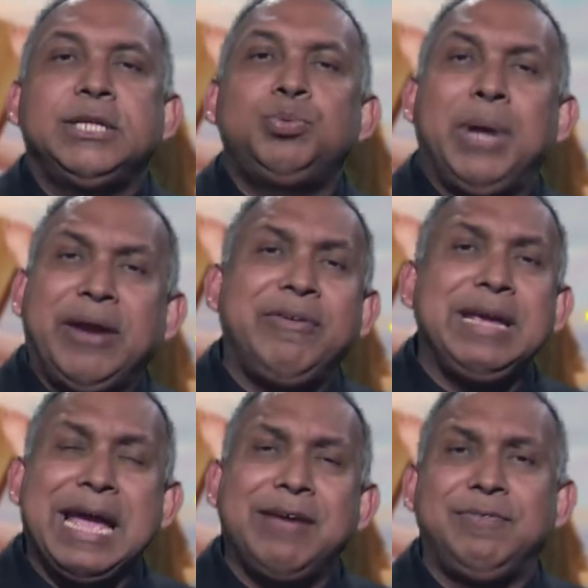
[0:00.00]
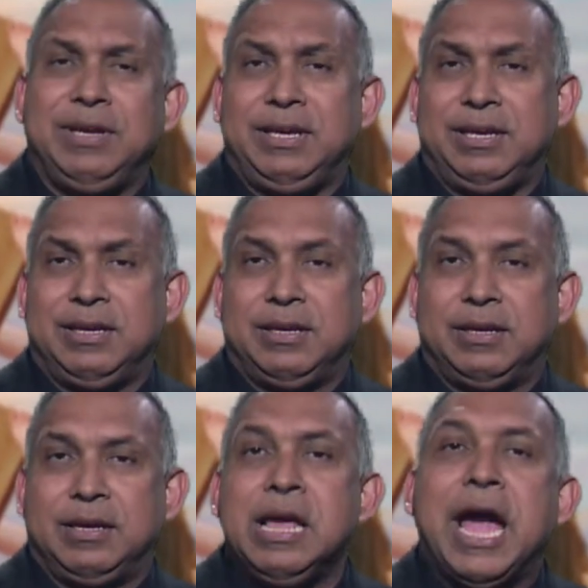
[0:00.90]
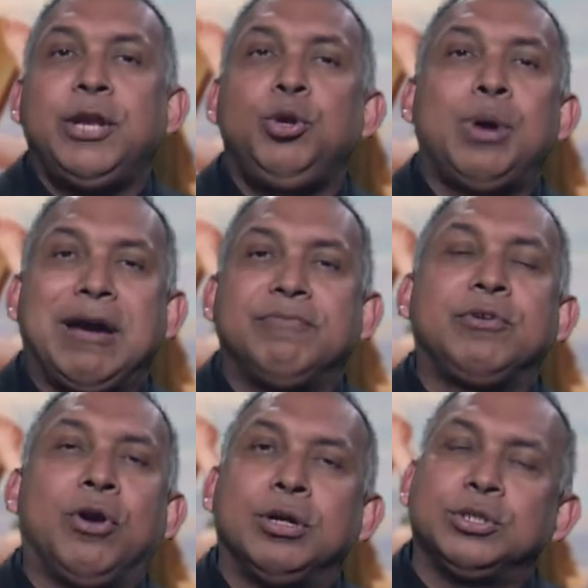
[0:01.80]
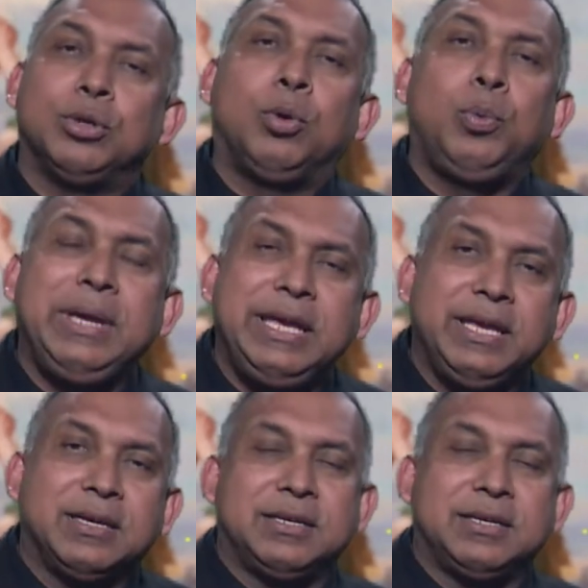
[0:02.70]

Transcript: very heavy and you have grown so weak.